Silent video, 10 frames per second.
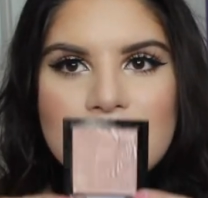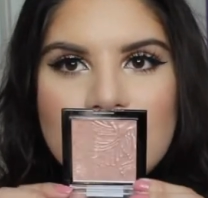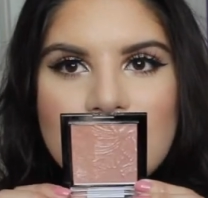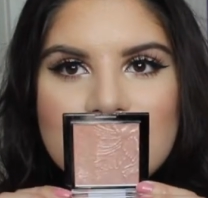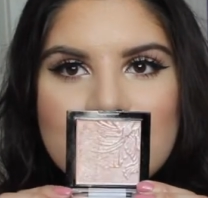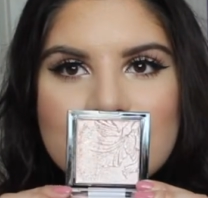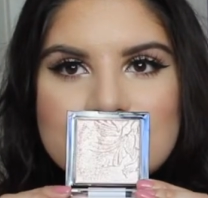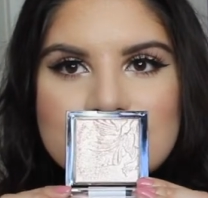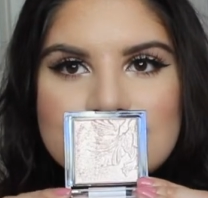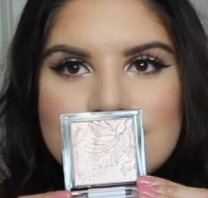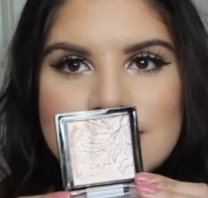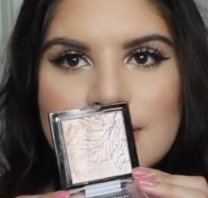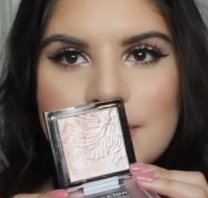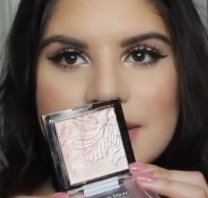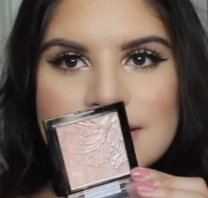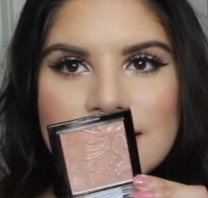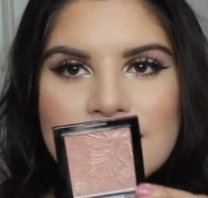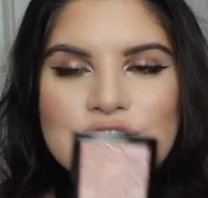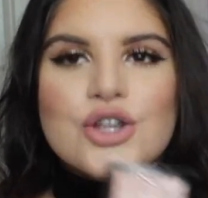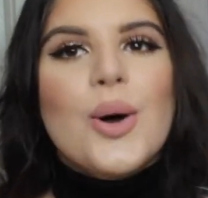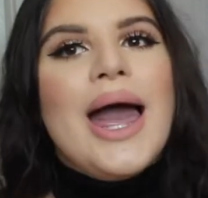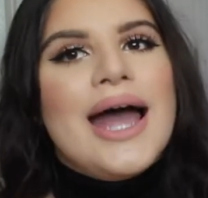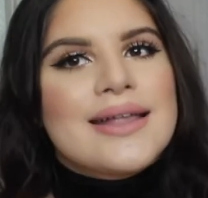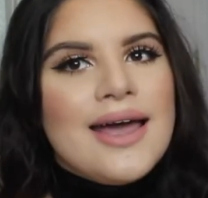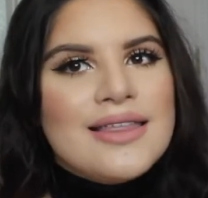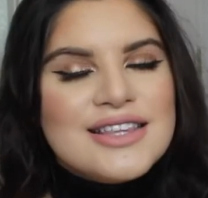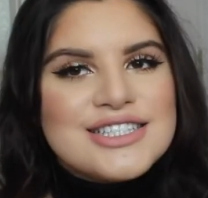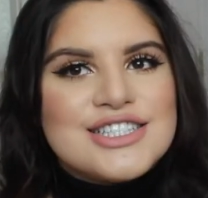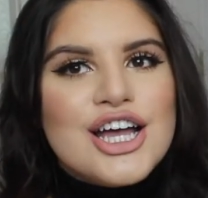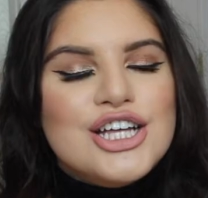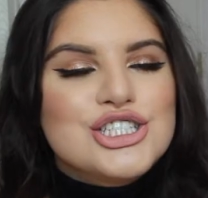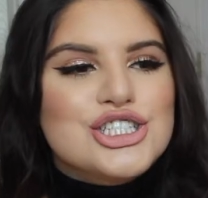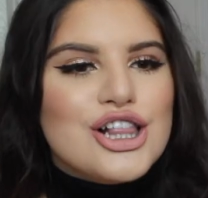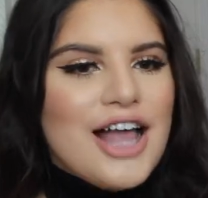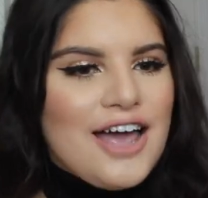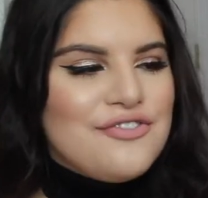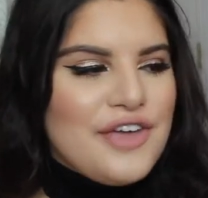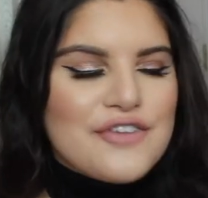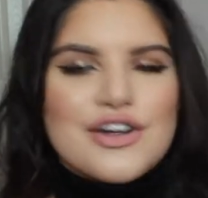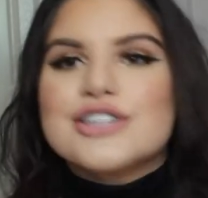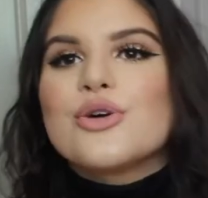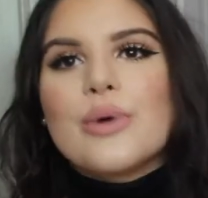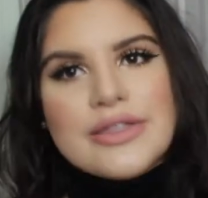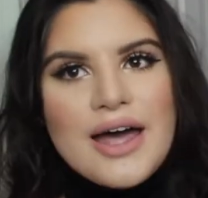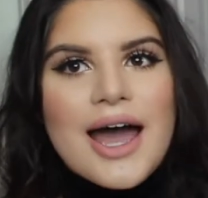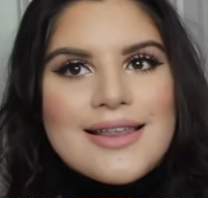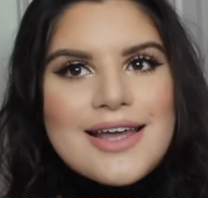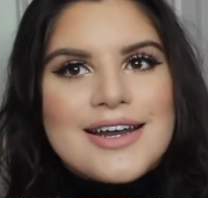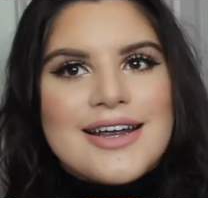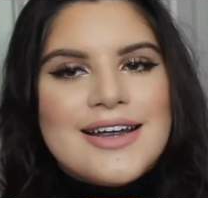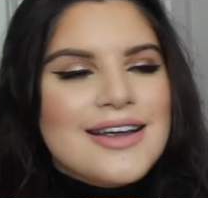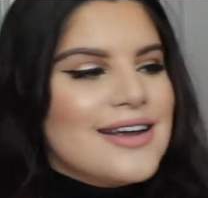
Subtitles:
And this is just amazing. And you know I had to end this July favorite with a highlighter.